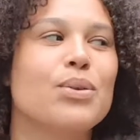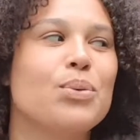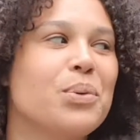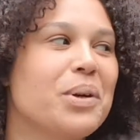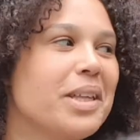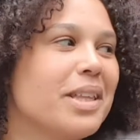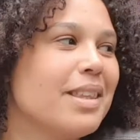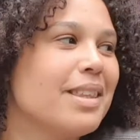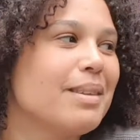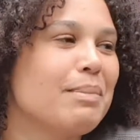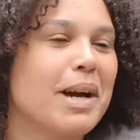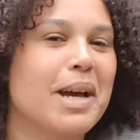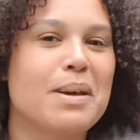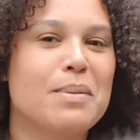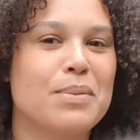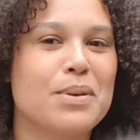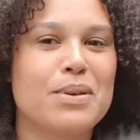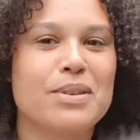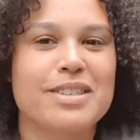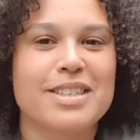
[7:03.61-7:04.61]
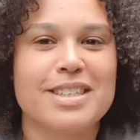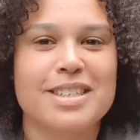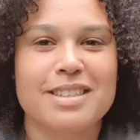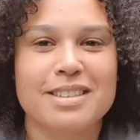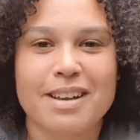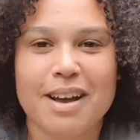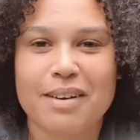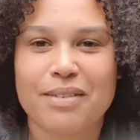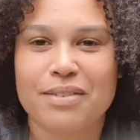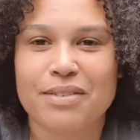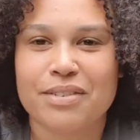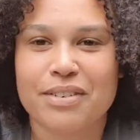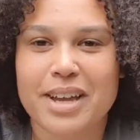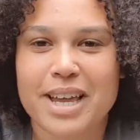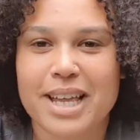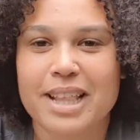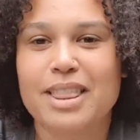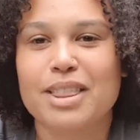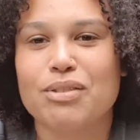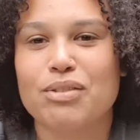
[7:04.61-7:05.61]
with my abuser's stuff
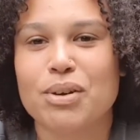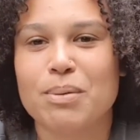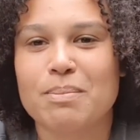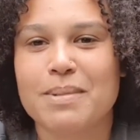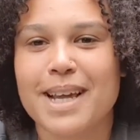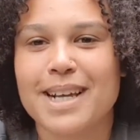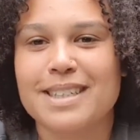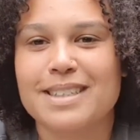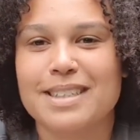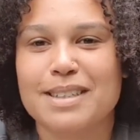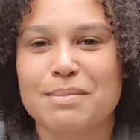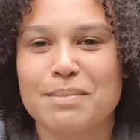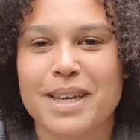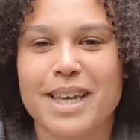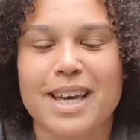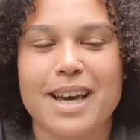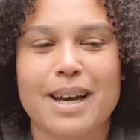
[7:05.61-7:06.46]
in the room next to me.